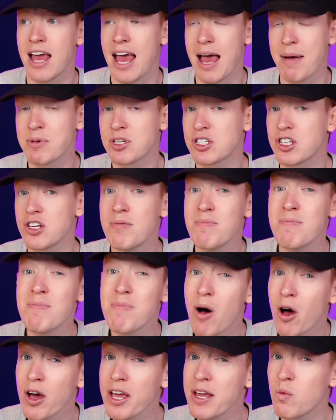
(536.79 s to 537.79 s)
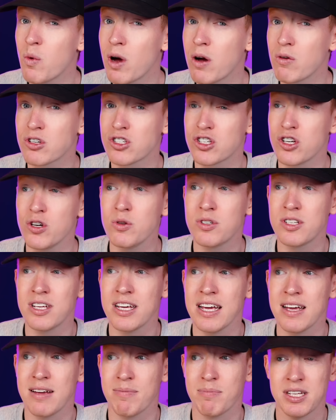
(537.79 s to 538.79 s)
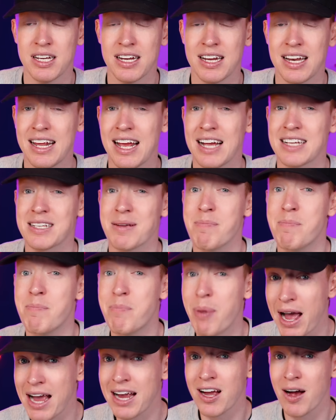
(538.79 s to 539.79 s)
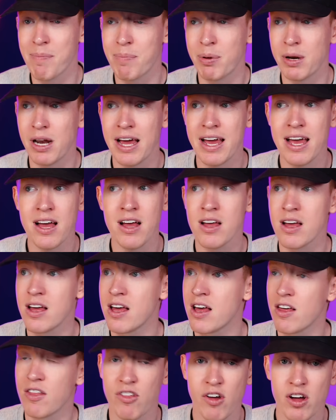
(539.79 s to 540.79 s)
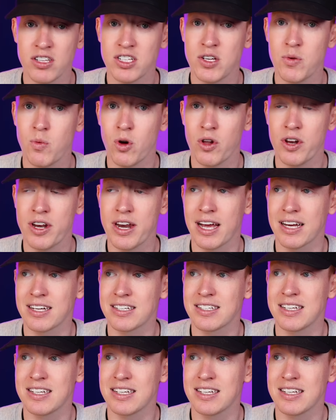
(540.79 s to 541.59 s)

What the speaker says: Emerson might well suit it, particularly as a backup player. 31 next